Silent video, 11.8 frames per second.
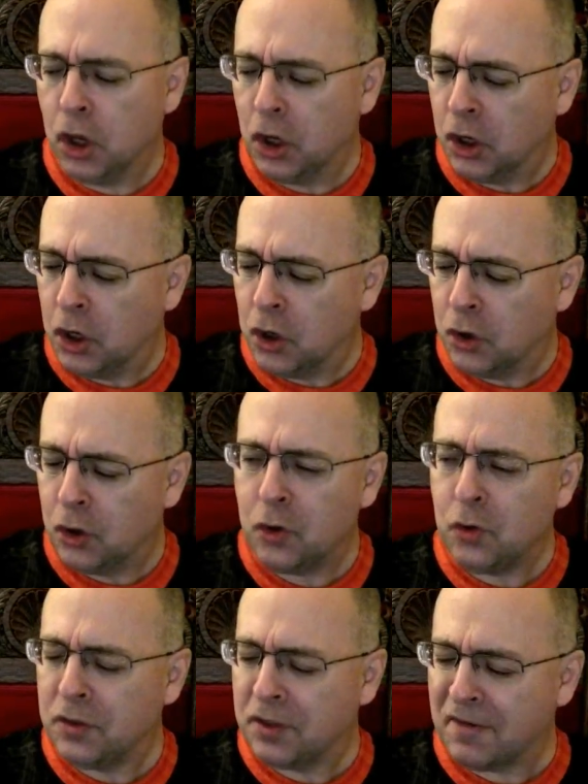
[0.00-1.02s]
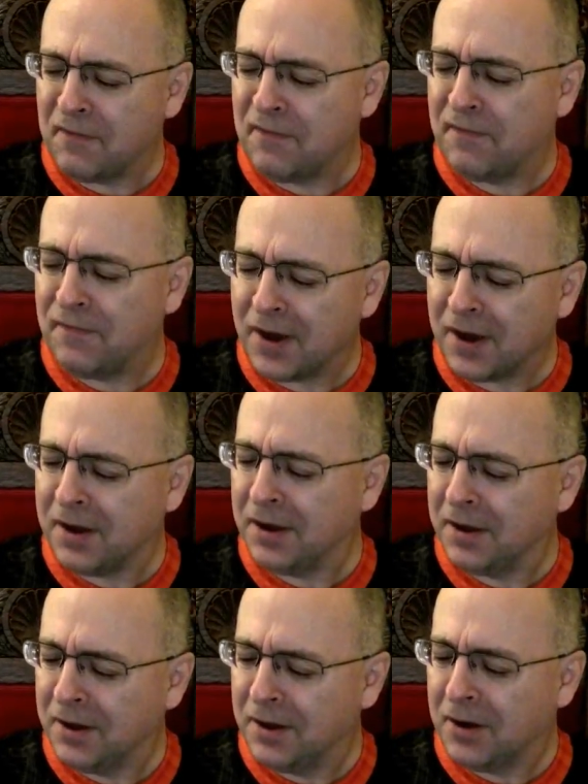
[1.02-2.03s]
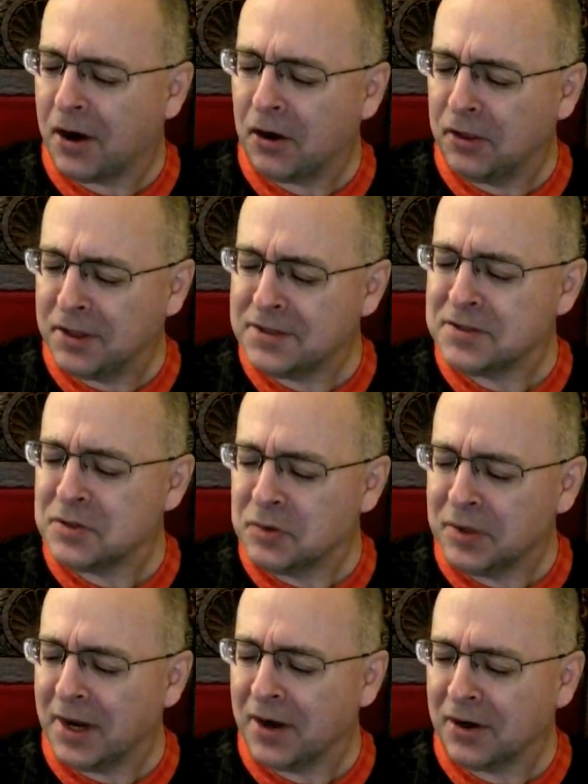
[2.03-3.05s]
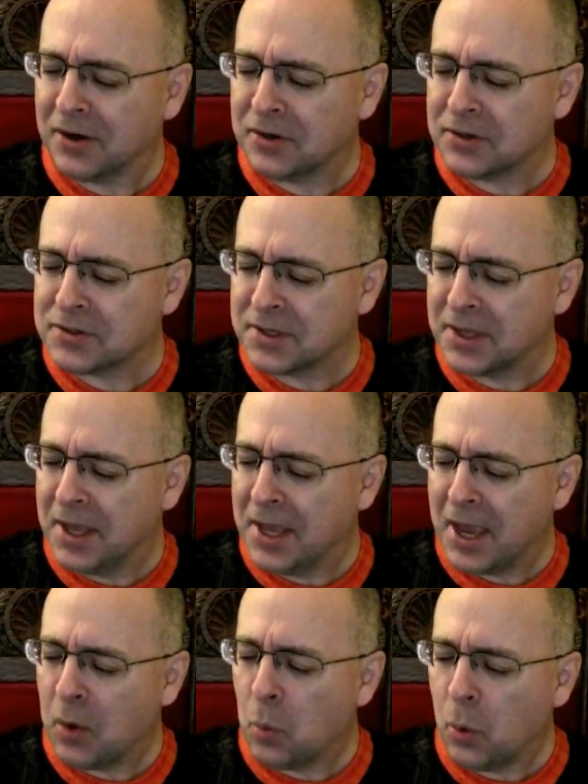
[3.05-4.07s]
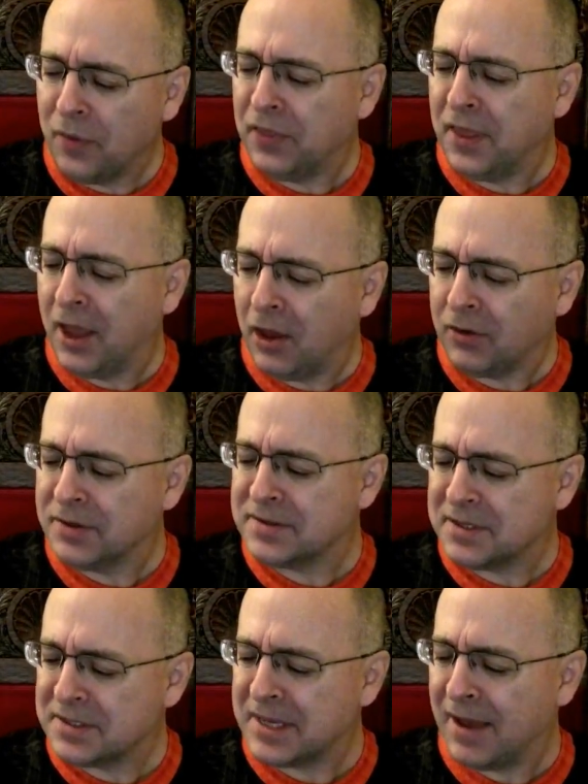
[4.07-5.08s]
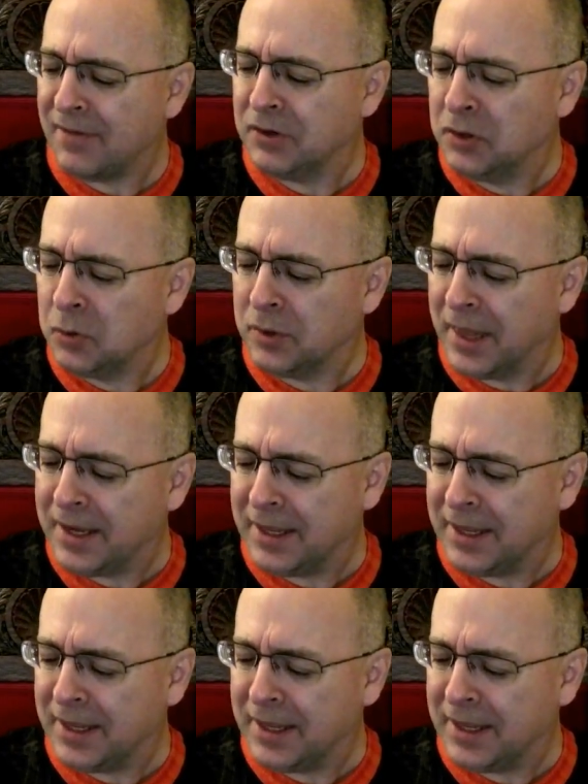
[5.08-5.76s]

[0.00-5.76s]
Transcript: Who the fuck are these new characters, and what the hell does this have to do with anything?